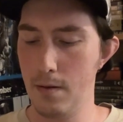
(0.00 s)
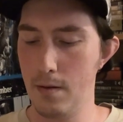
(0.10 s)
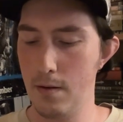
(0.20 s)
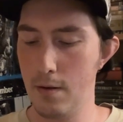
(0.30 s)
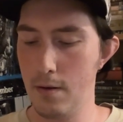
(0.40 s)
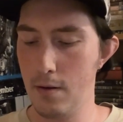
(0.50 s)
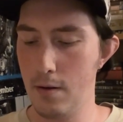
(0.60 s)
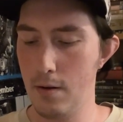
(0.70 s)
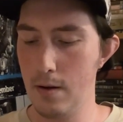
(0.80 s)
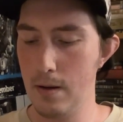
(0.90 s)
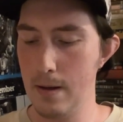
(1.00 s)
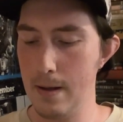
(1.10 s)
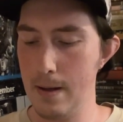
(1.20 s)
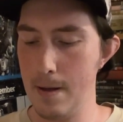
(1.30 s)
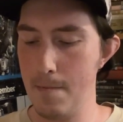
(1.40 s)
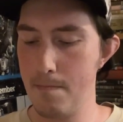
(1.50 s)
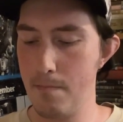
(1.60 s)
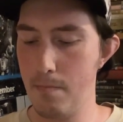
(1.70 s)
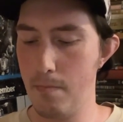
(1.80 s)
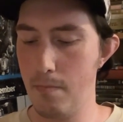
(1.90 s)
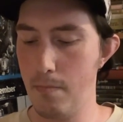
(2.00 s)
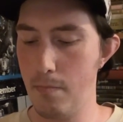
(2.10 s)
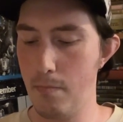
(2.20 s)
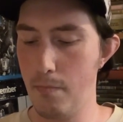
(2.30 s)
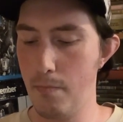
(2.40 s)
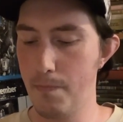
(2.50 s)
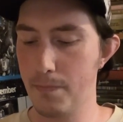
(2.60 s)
(no one is talking)